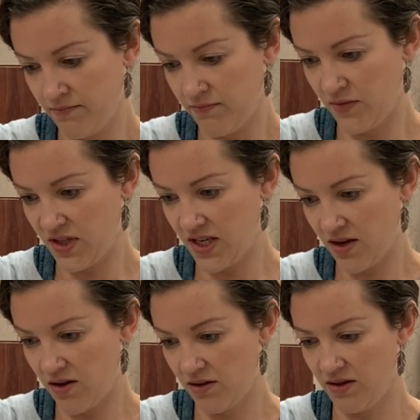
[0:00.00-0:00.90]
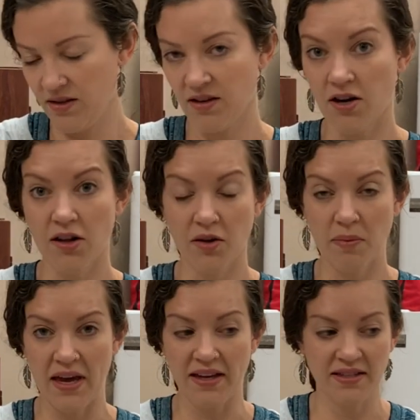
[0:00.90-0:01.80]
What is it called?
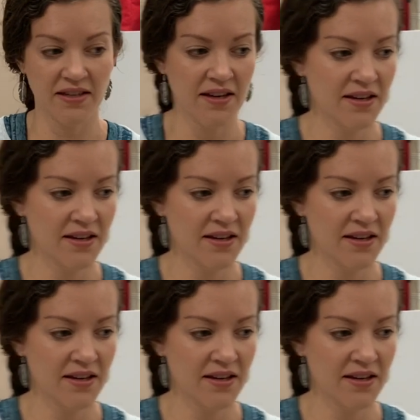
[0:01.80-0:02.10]
Garlic paste.